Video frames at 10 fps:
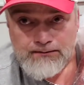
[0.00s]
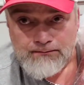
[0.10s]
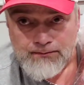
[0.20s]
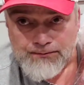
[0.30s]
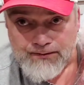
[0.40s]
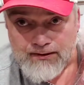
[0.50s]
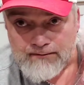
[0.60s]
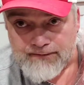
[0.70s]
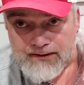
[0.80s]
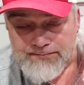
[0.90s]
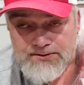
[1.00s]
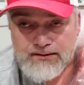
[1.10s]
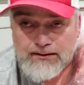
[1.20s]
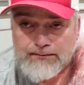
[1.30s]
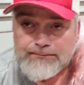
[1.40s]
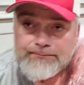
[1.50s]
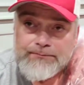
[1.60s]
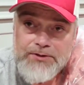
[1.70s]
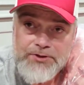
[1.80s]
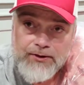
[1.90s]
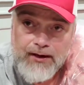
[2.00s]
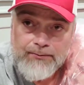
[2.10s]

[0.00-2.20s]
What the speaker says: when we're ready to vacuum seal it. show you how